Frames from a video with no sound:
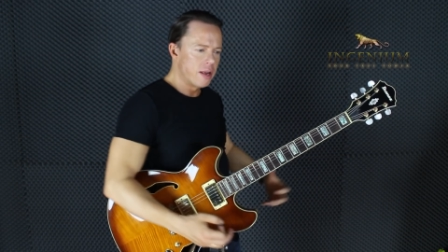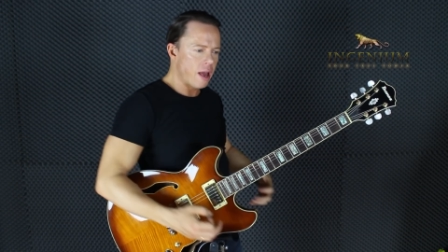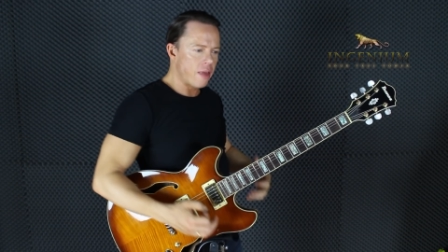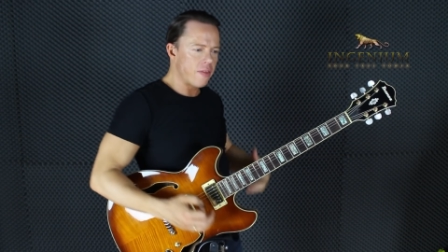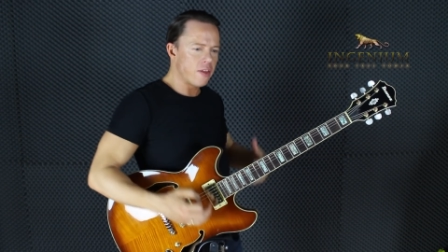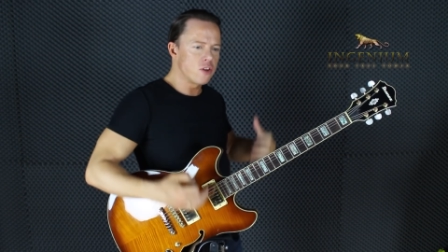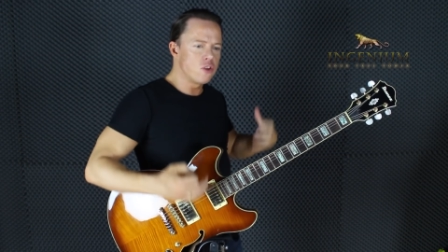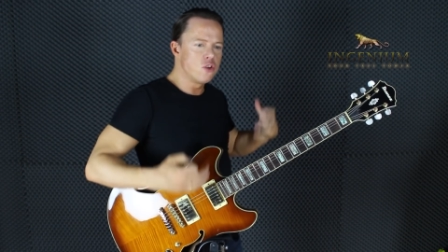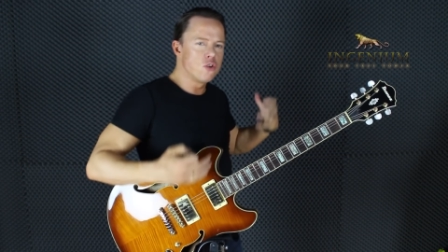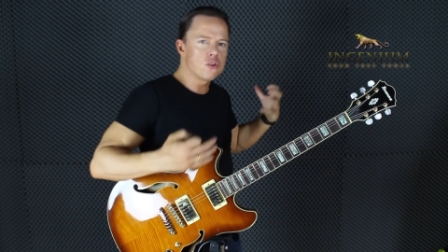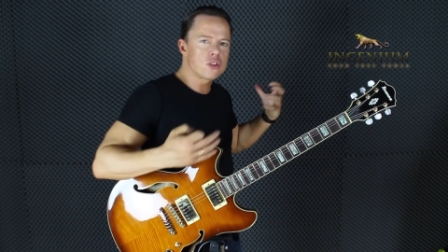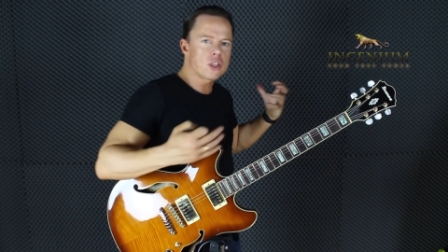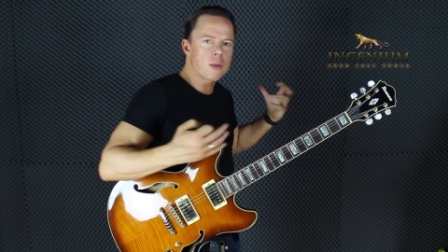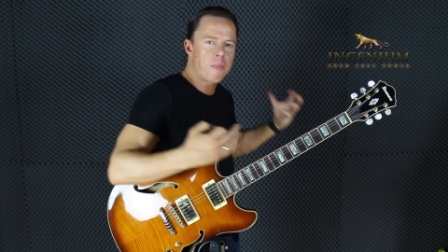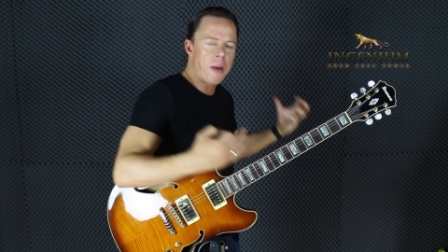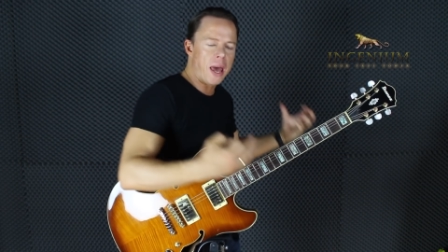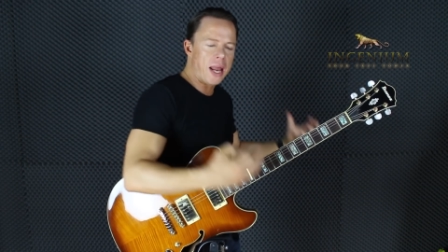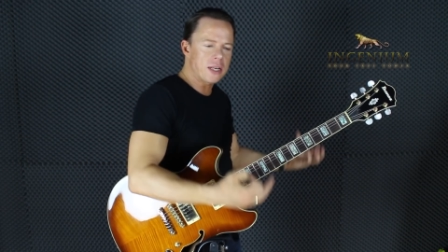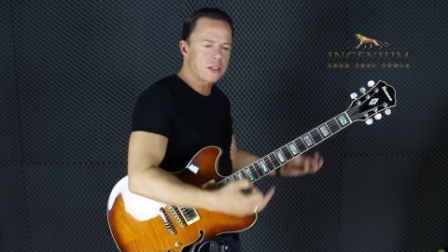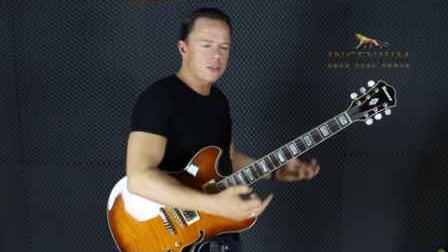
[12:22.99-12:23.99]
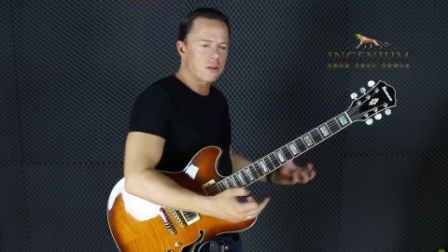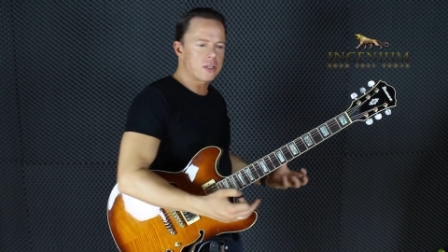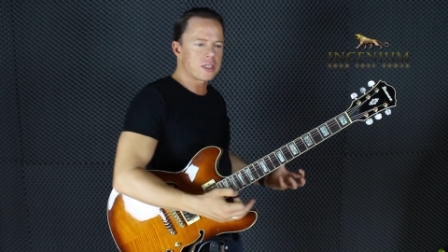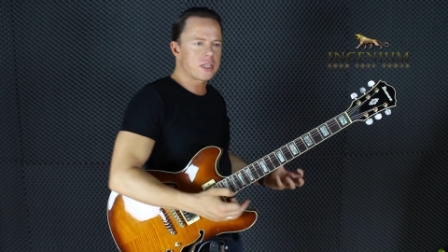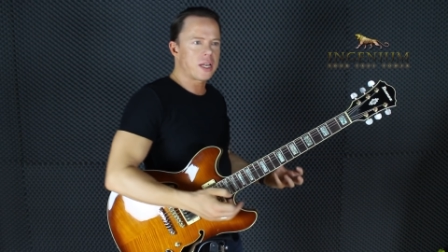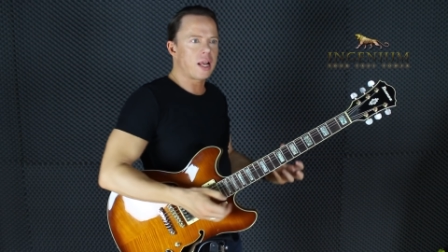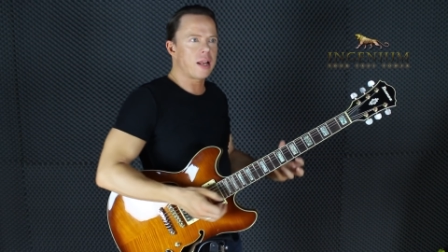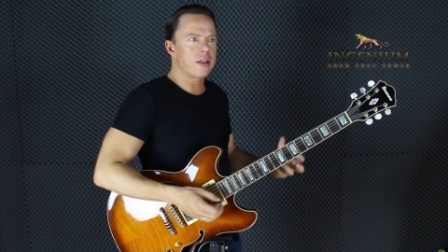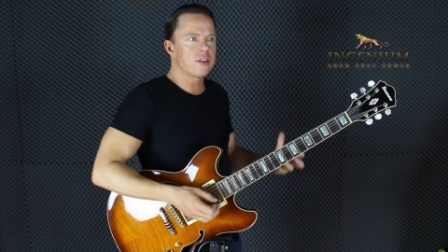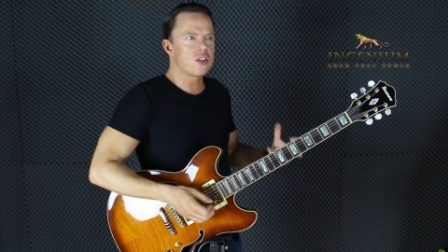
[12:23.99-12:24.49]
and then use the pentatonic
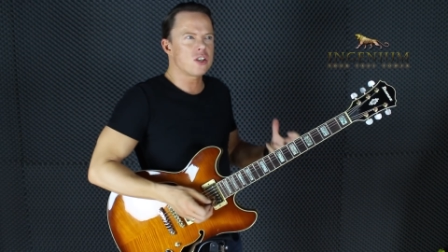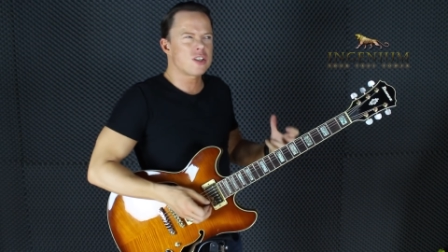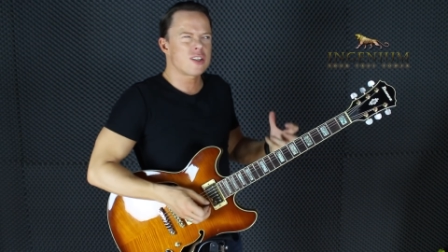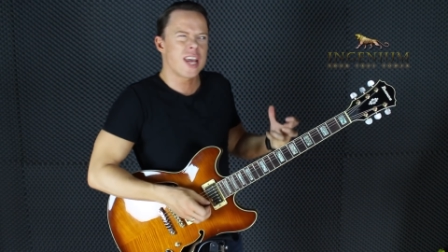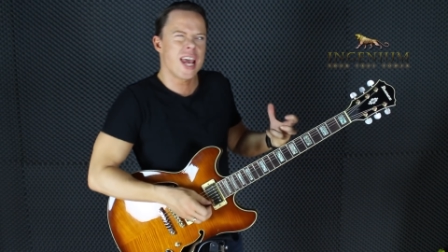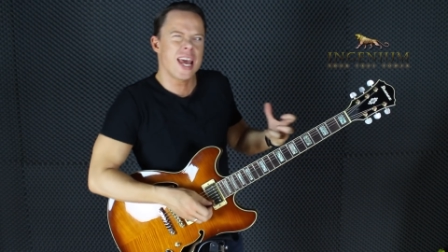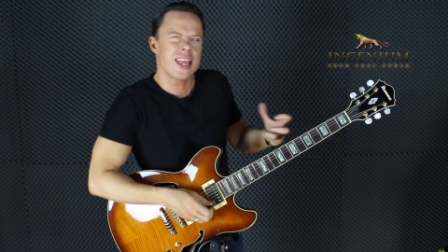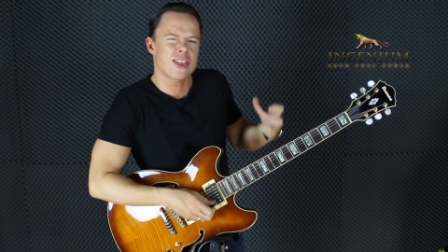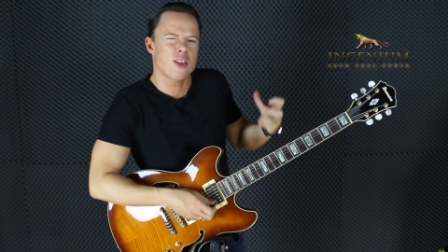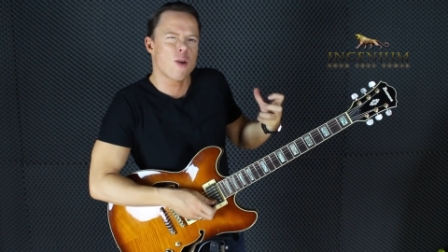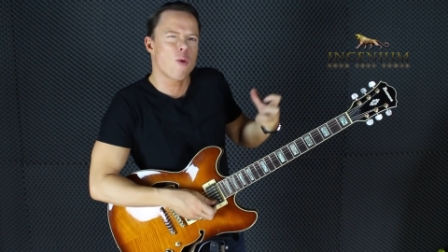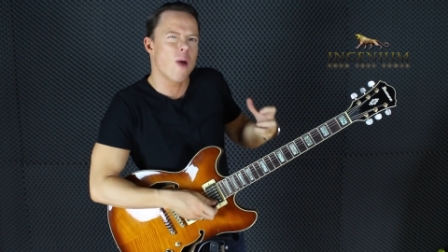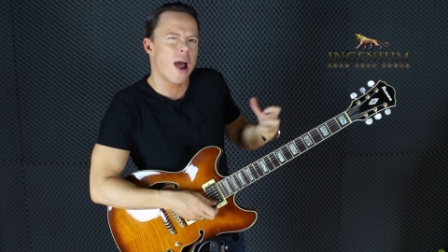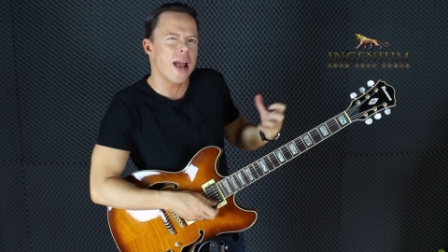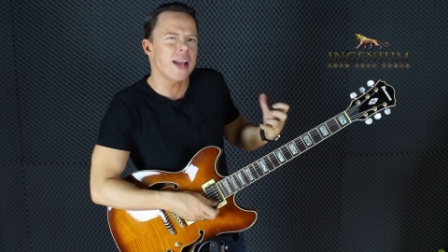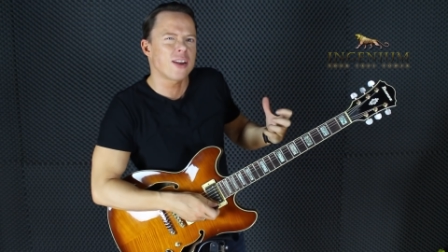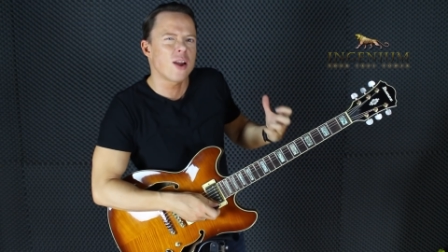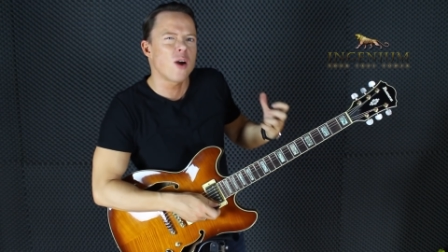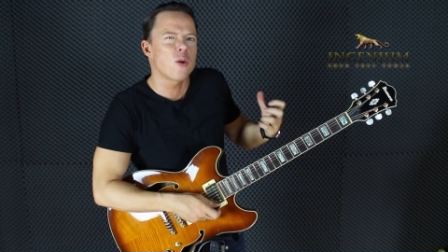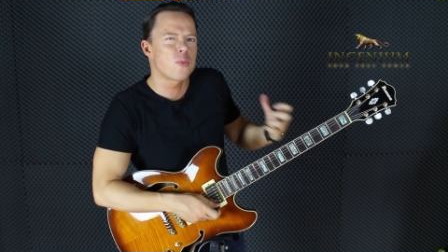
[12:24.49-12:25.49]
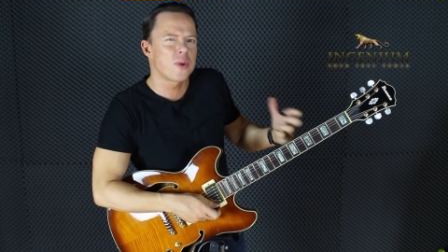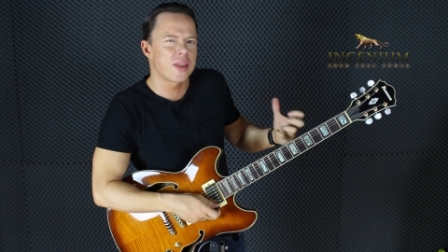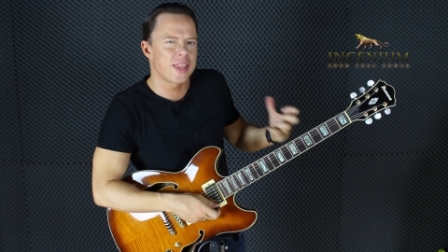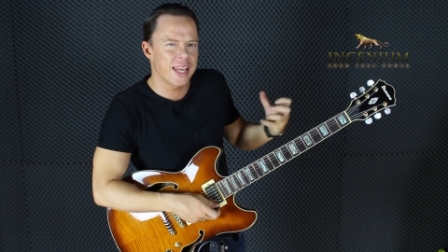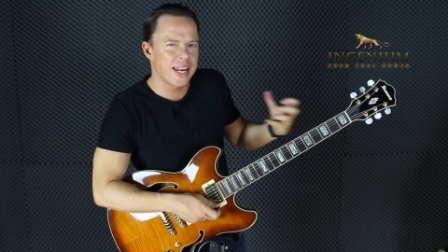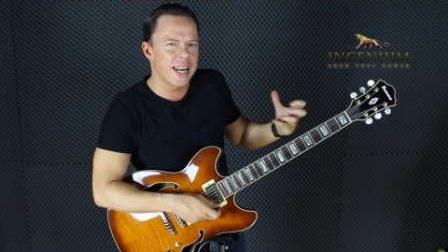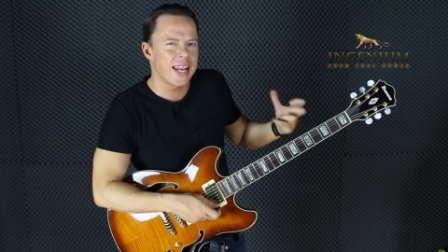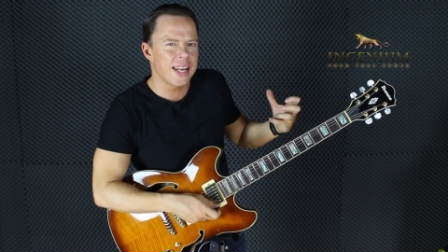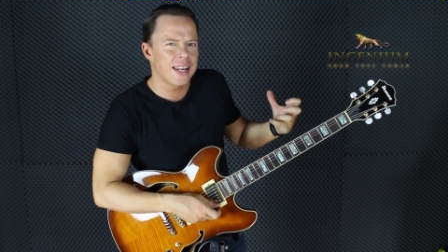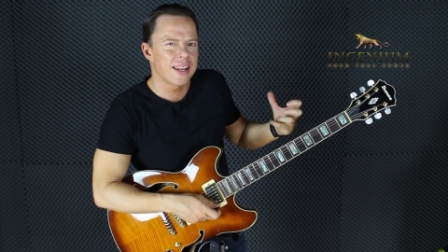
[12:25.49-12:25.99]
scale and just hit the right note
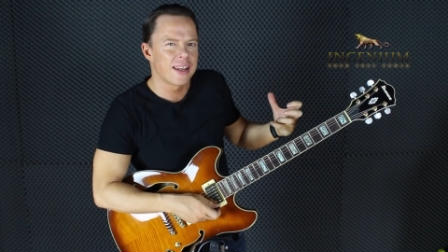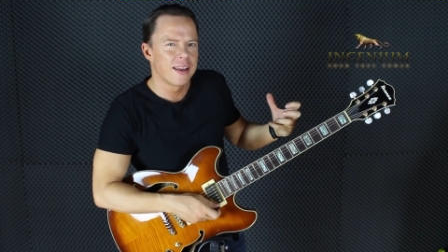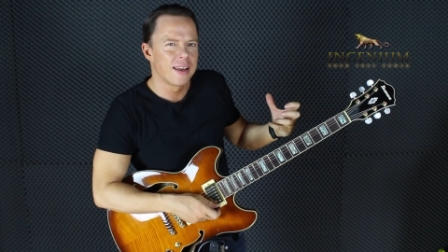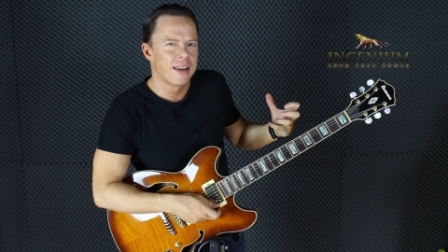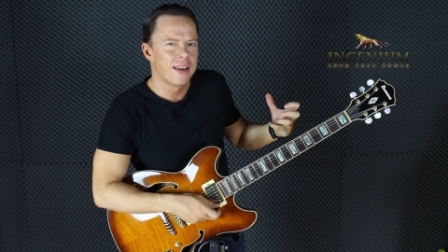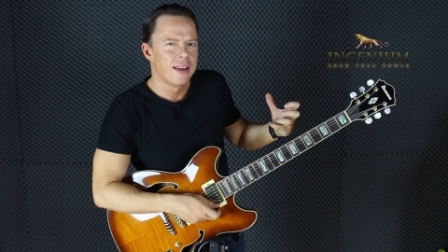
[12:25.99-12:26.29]
within it